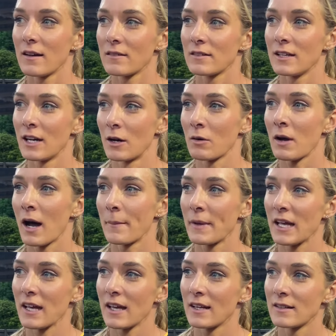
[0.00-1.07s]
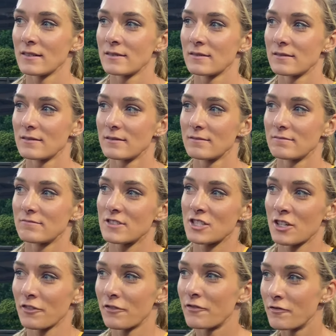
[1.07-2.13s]
you know, coming in
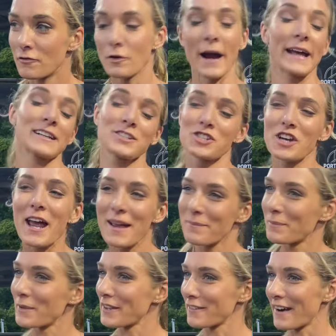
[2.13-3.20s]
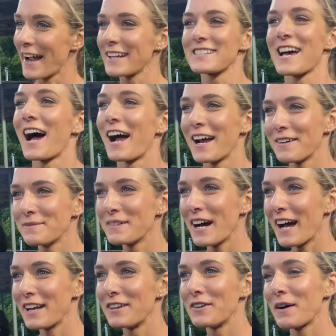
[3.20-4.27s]
to race shape at the right time.
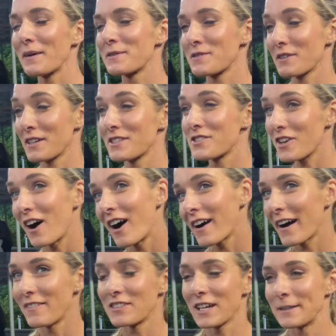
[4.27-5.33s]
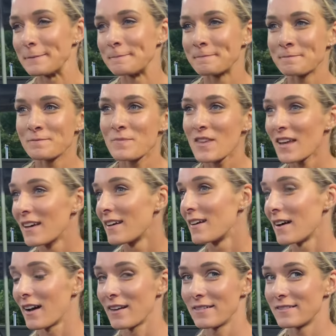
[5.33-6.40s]
I knew I was really strong. I've done
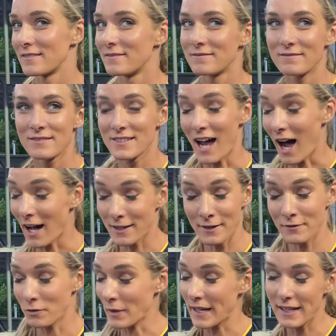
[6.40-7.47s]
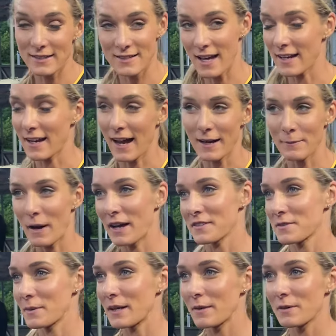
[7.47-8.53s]
a ton of weeks at 90 miles
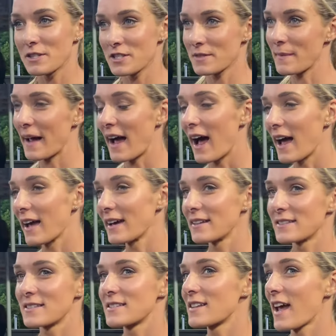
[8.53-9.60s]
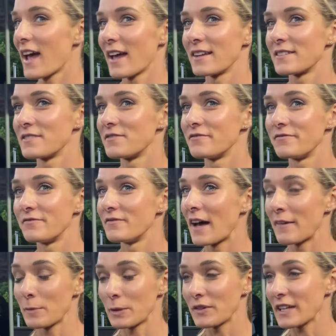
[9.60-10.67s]
a week, which is my highest, and
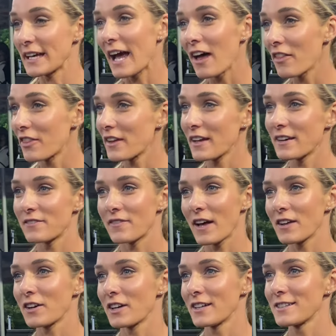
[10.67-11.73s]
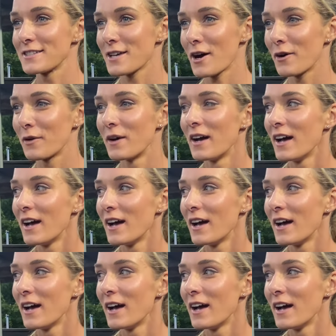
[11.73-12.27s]
have been really healthy and felt good. So